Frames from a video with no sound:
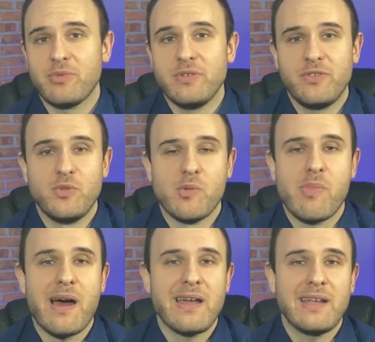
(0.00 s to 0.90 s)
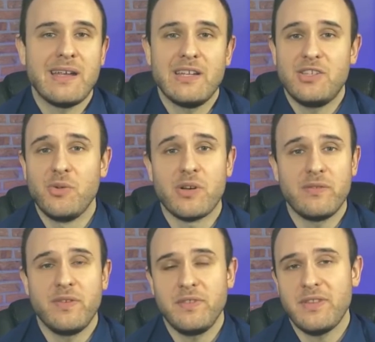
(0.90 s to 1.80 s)
if you were buying a
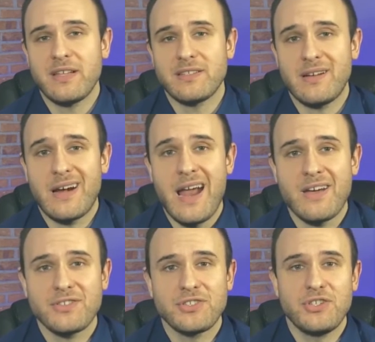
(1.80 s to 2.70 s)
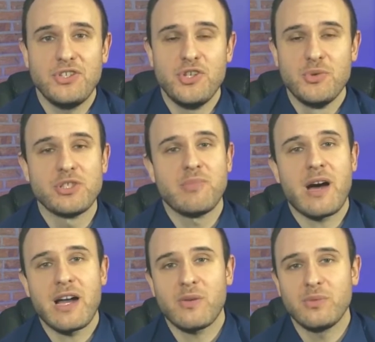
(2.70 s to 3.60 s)
$250,000 house, you as the
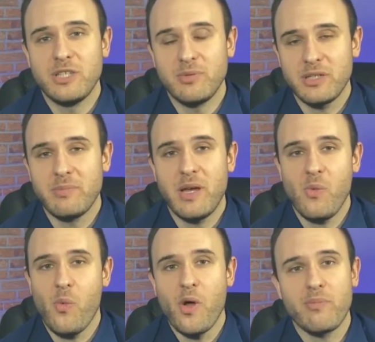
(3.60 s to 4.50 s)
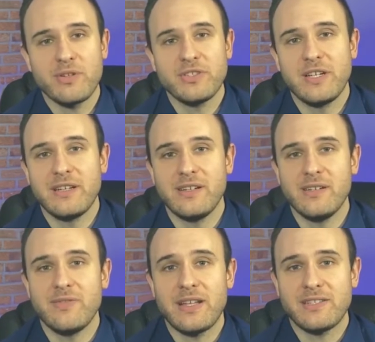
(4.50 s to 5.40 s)
buyer would typically pay 1%
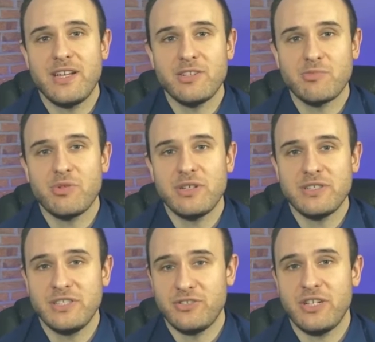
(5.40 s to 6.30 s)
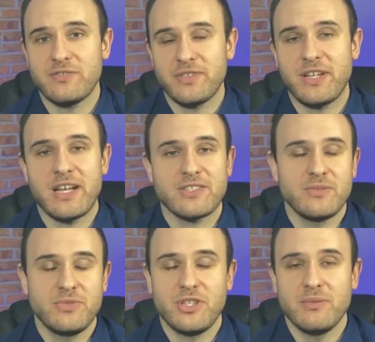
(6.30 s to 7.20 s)
of that sales price in transfer tax,
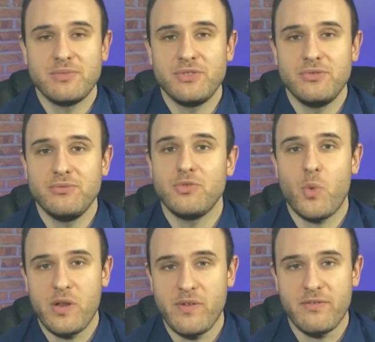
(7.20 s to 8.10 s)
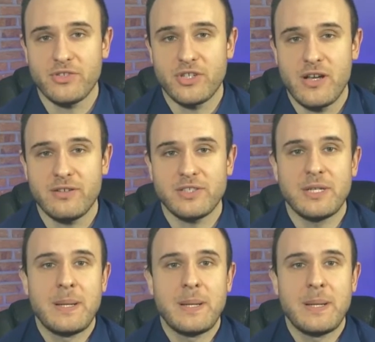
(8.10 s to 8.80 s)
which comes to $2,500.